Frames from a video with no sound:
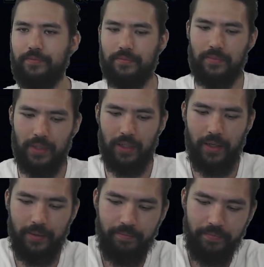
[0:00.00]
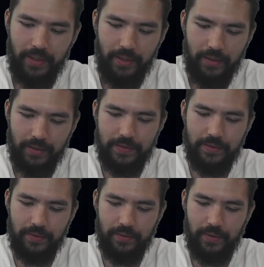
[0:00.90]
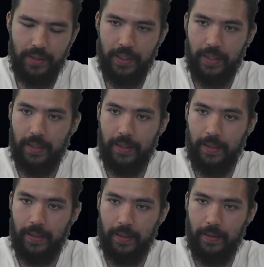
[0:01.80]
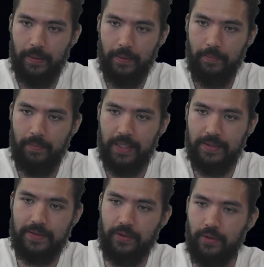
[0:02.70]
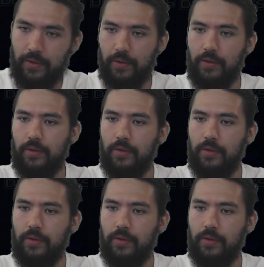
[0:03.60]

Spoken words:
Alright. Let's do Elemental.